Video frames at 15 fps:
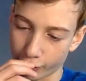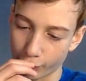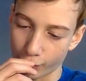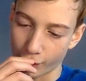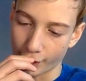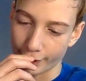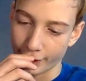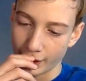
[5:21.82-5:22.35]

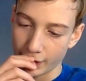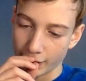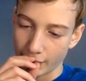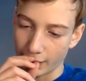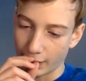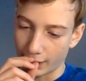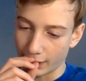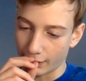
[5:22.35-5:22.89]
one,
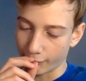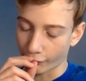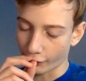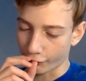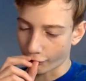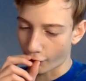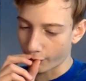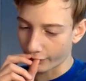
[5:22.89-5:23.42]

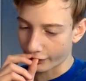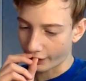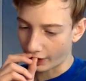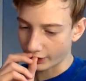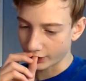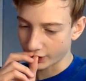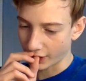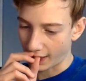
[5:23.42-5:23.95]
first phone with
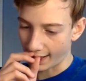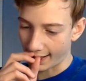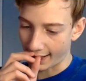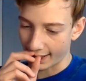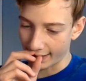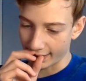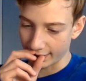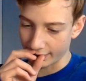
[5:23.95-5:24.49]
Touch
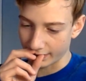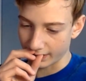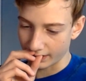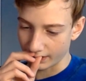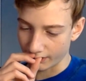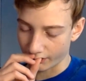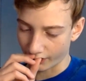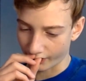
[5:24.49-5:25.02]

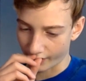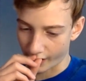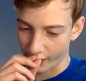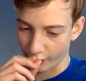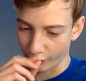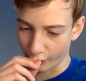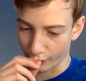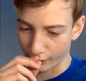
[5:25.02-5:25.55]
ID, first
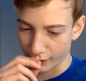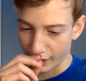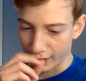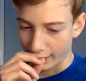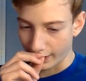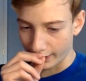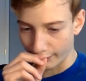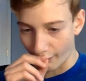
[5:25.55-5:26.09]
iPhone,
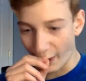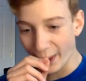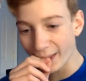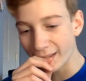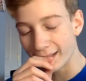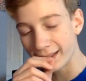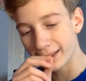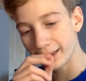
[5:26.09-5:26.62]

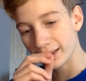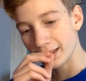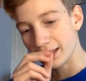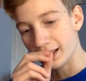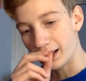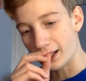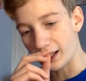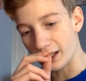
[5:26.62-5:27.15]
anyway.
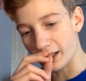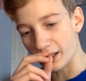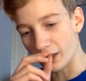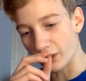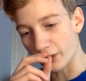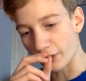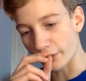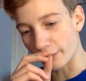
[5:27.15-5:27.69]

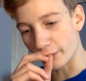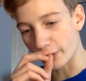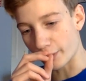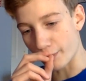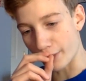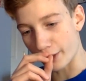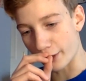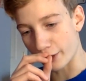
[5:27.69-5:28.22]
Although there were
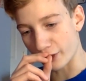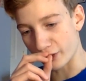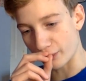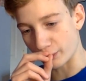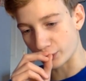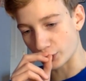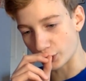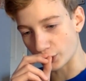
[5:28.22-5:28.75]
competitors,
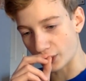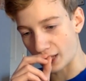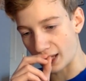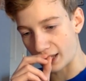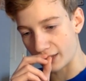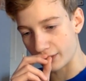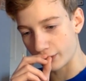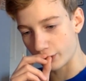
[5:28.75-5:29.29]
I'm sure,
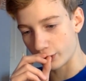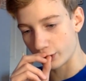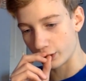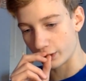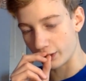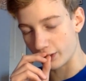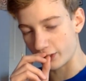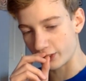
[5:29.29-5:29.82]
at
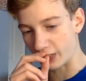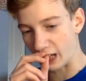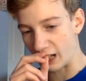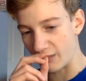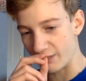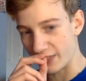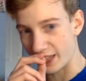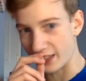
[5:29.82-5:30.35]
this
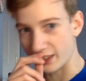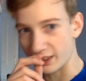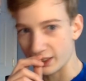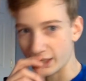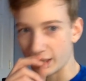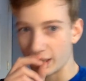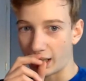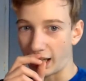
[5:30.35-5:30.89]
time that
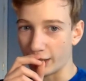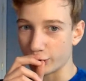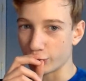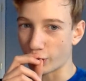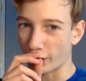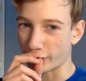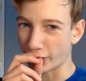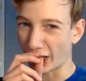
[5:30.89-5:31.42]
had
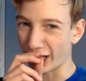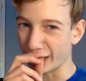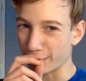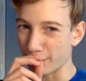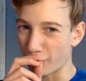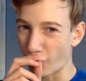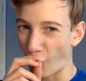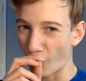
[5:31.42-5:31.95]
Touch ID
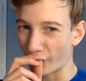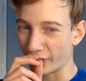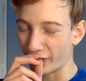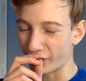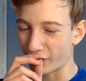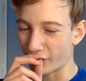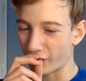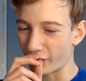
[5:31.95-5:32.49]
before
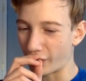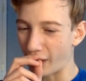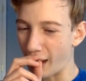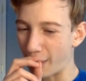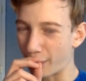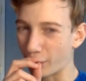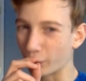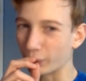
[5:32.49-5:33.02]
this, although
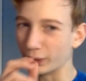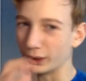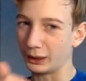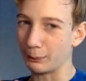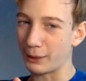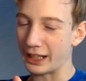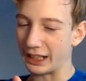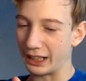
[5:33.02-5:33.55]
Apple
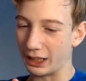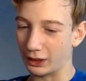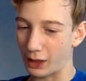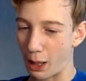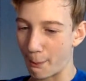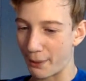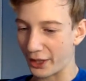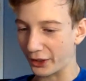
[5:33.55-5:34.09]
really made it a
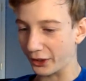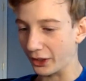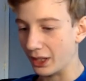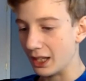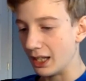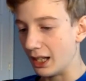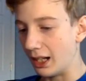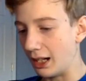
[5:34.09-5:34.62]
lot better.
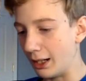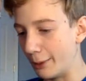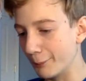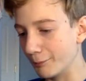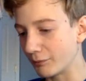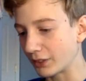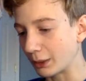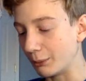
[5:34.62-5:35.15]

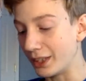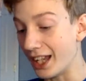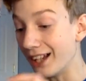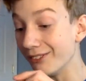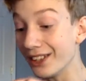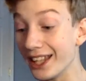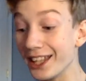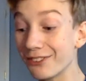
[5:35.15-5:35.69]
We
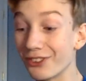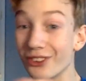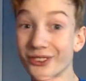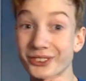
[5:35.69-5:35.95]
have a headphone